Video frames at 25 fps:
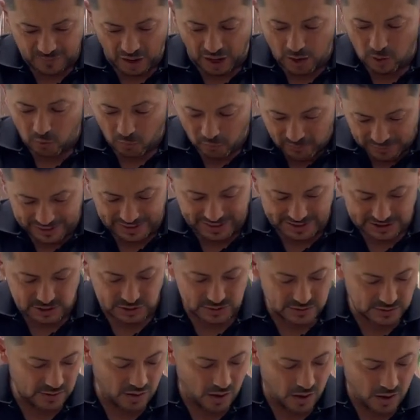
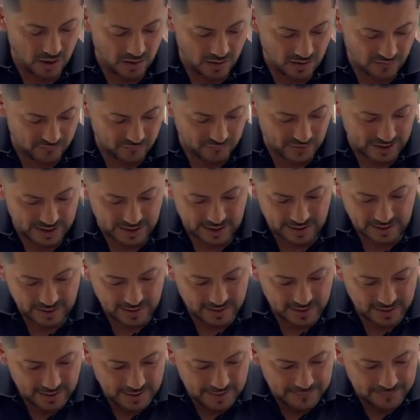combination of
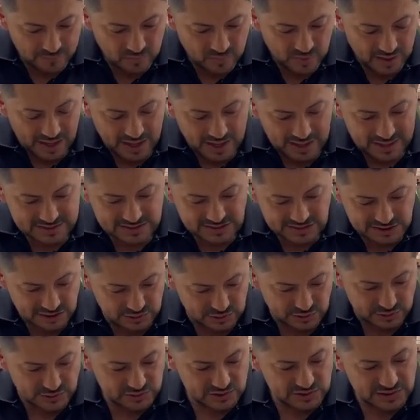
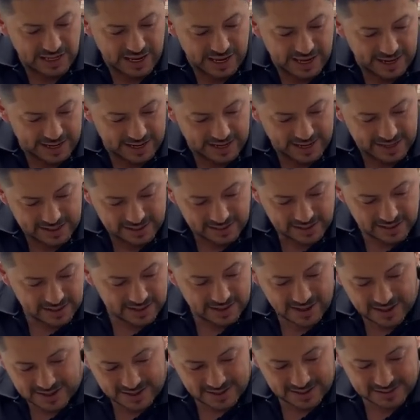citrus and
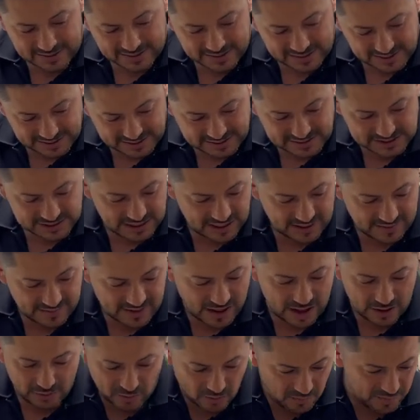this
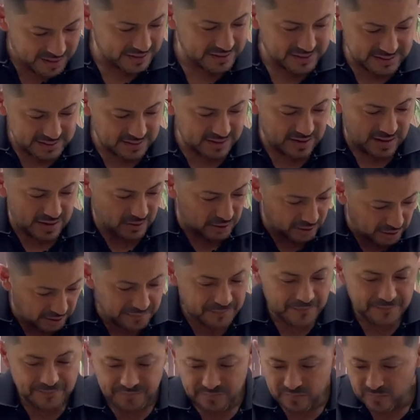aromatic herb.
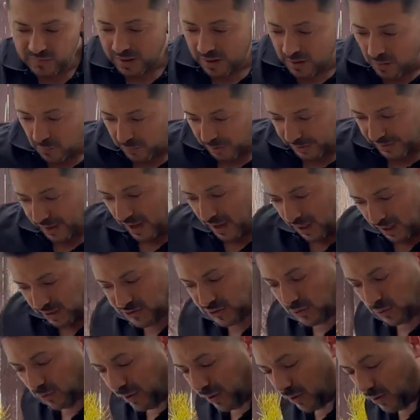But
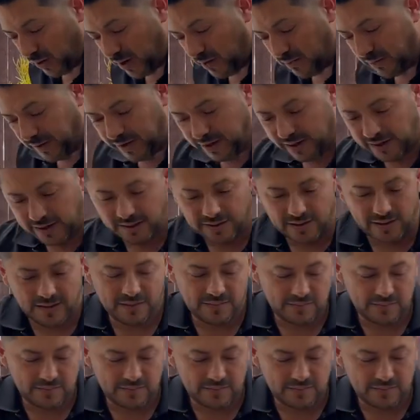also we're going to be